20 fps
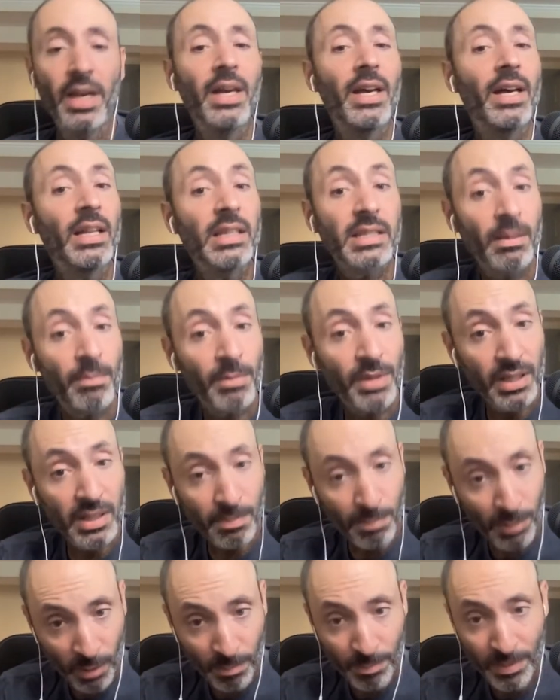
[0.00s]
and some of these
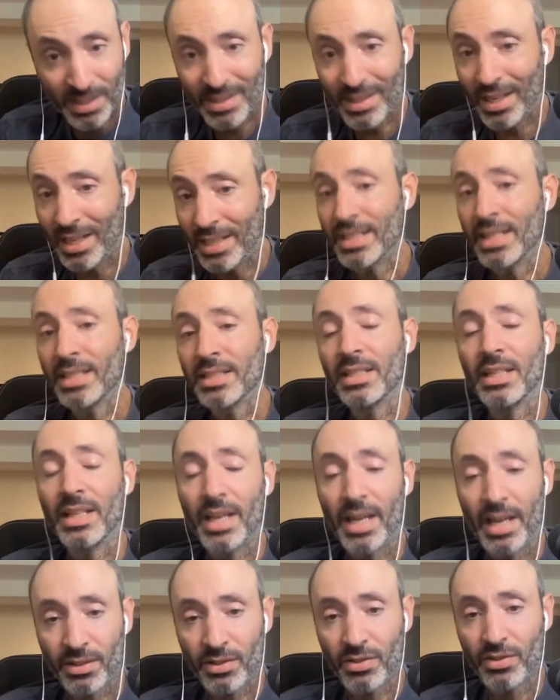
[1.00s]
purpose and identity
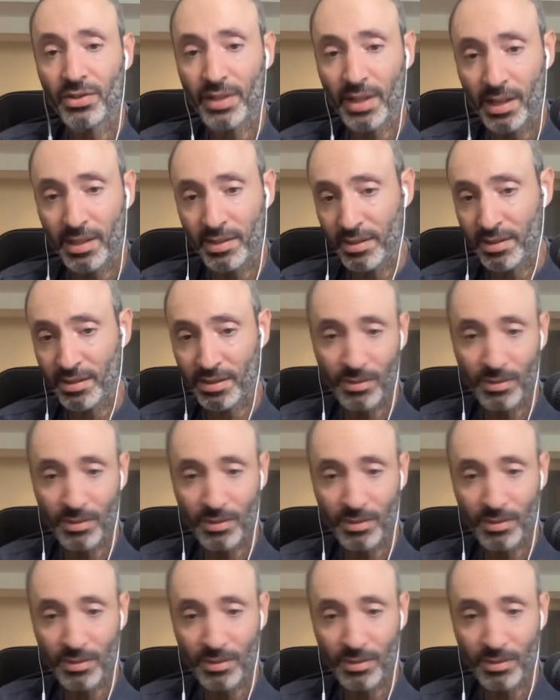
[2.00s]
exercises.